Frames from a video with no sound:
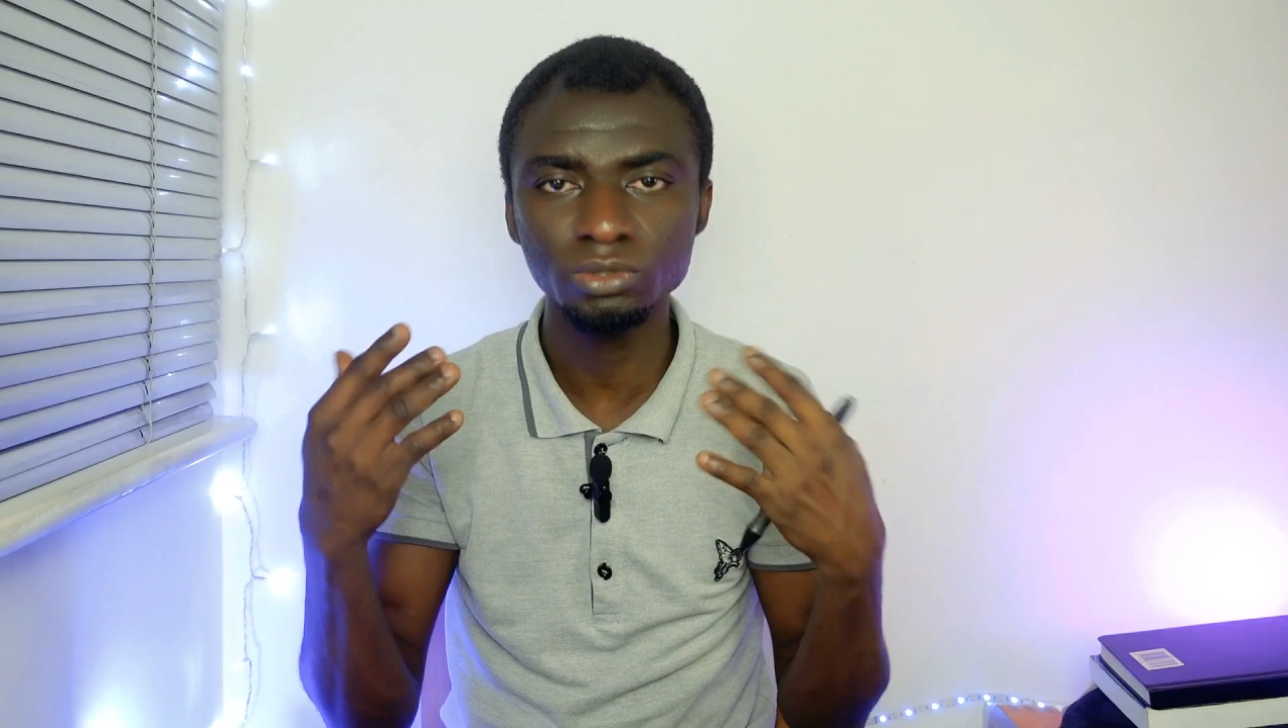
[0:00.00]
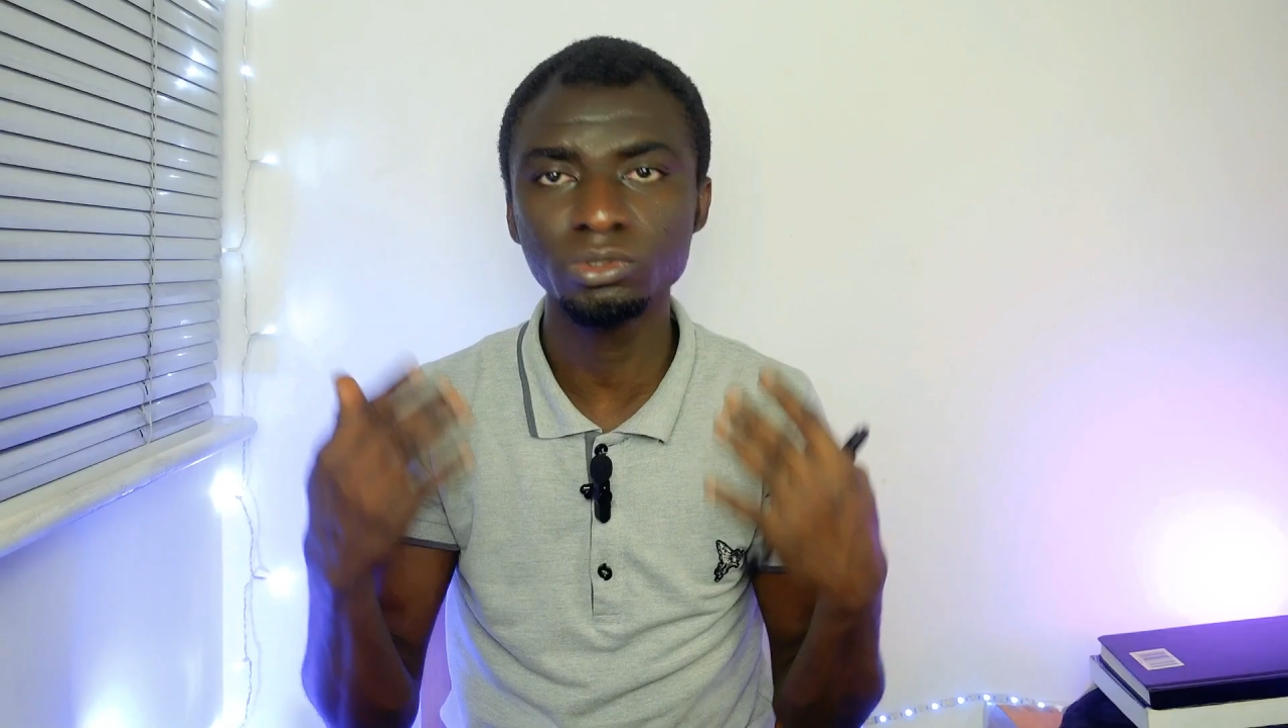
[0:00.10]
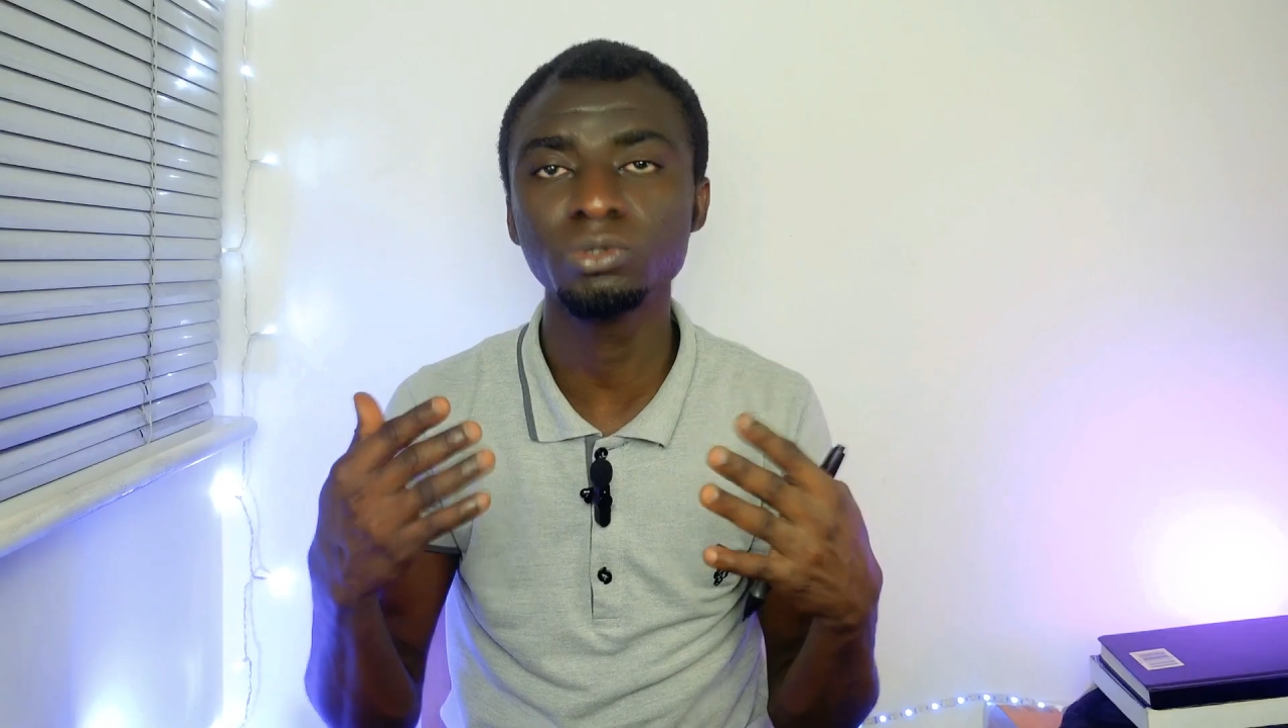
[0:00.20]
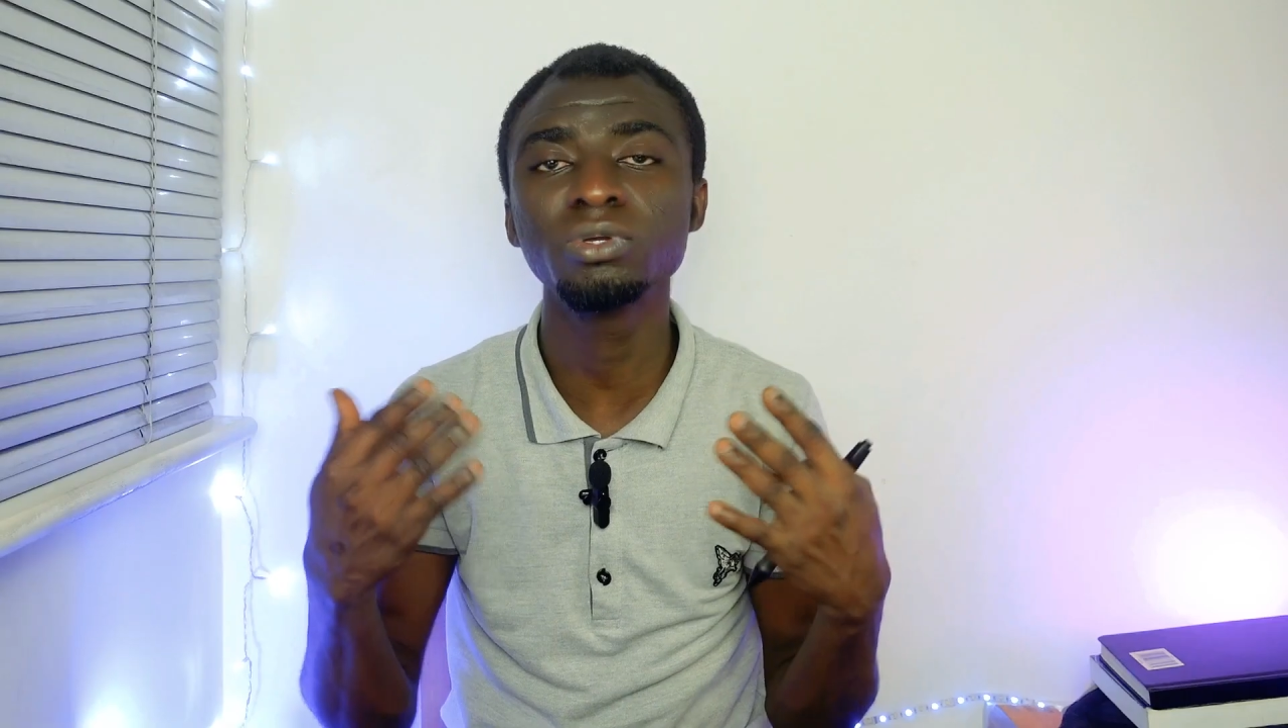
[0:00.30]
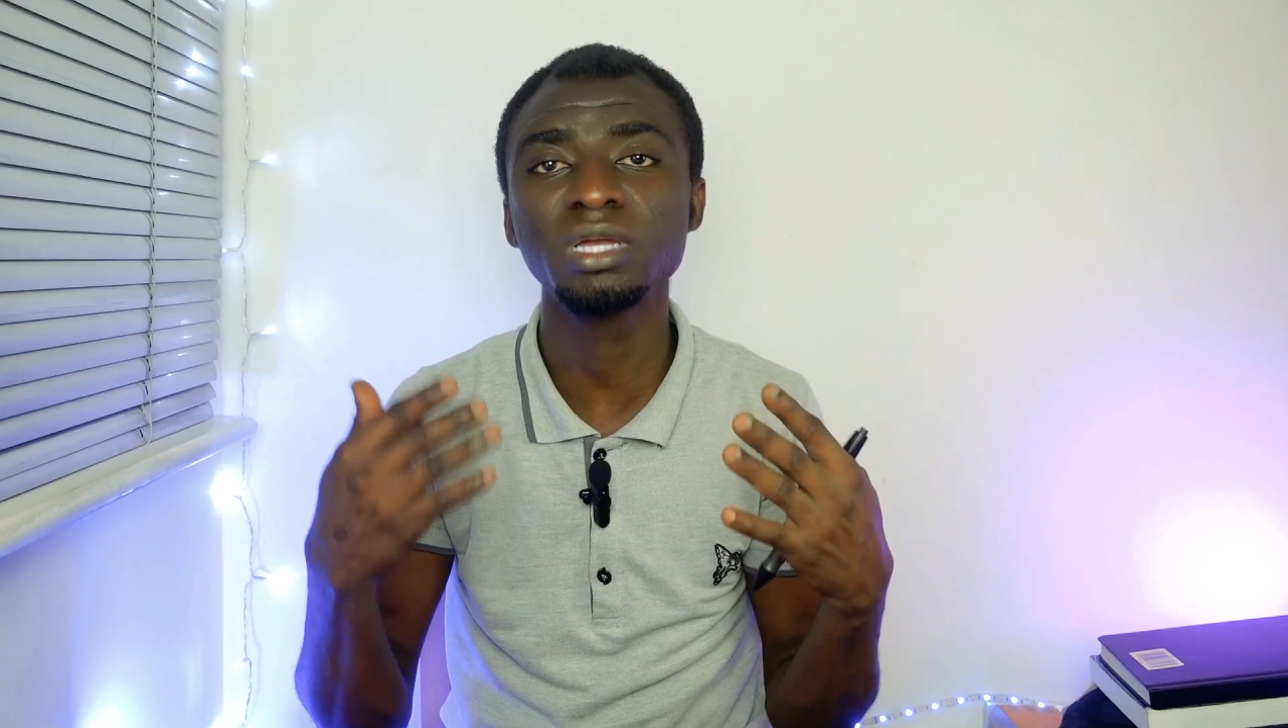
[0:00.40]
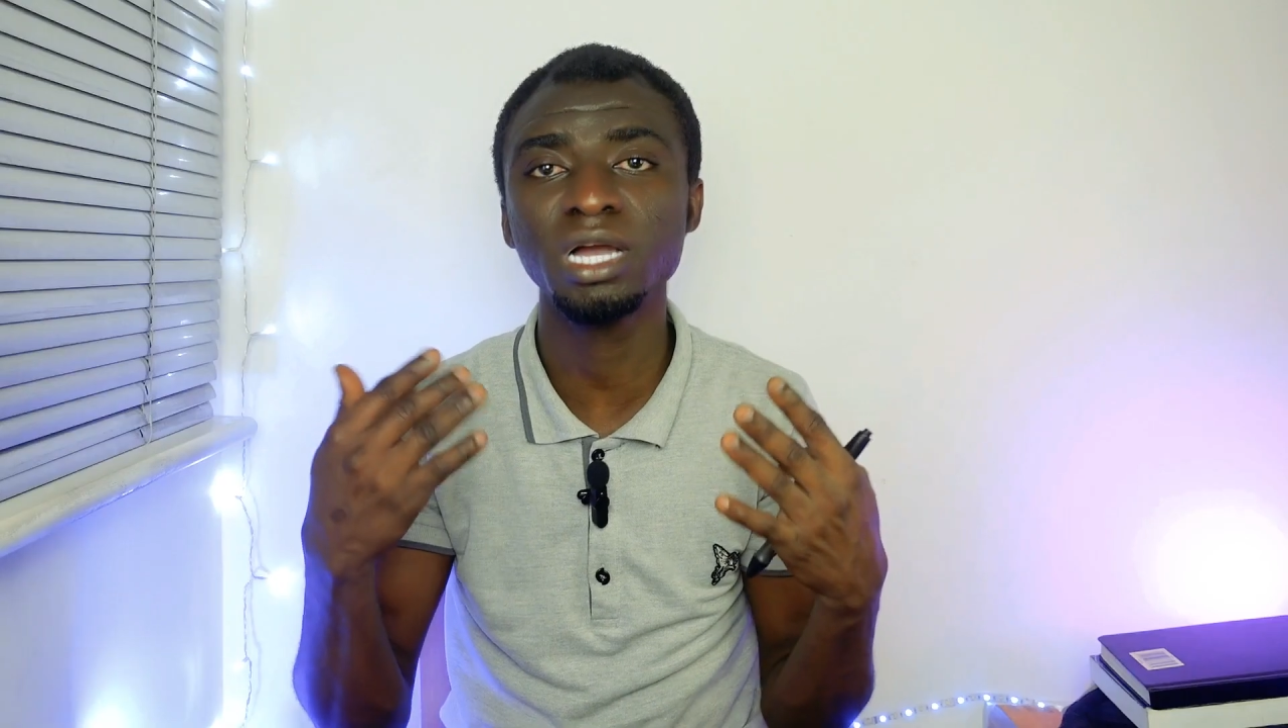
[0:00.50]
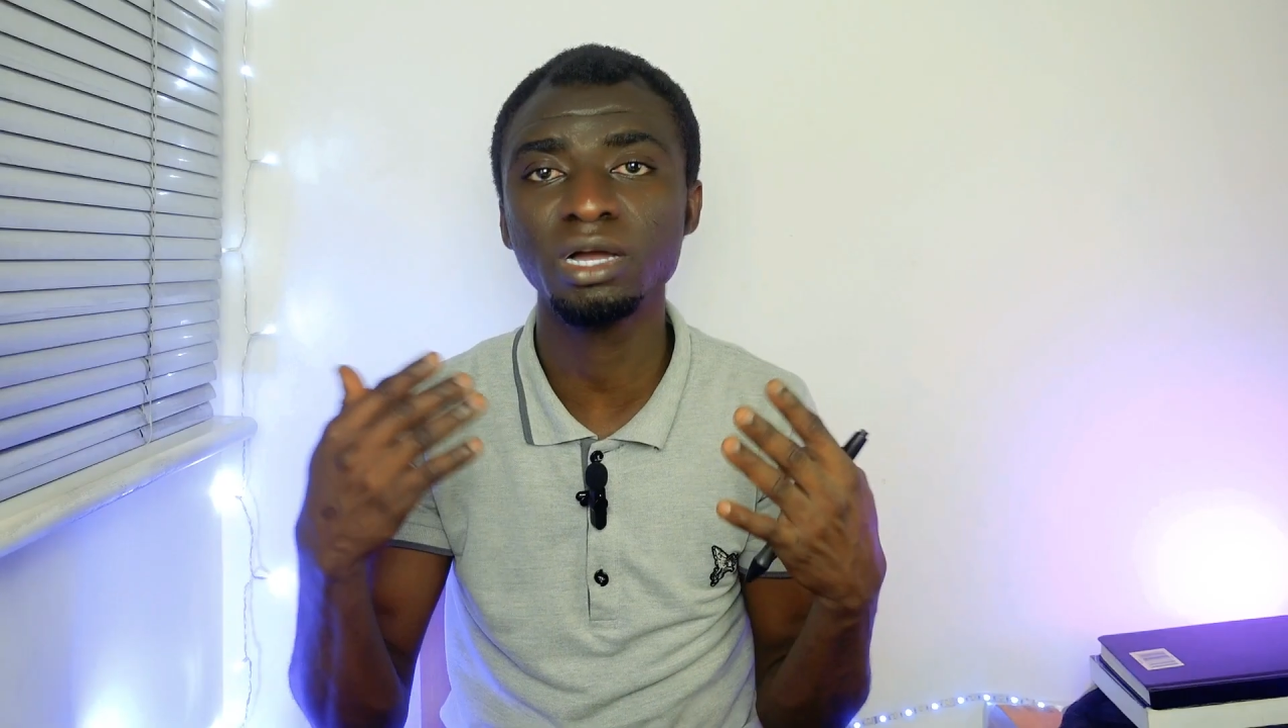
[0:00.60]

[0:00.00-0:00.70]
We'll look at how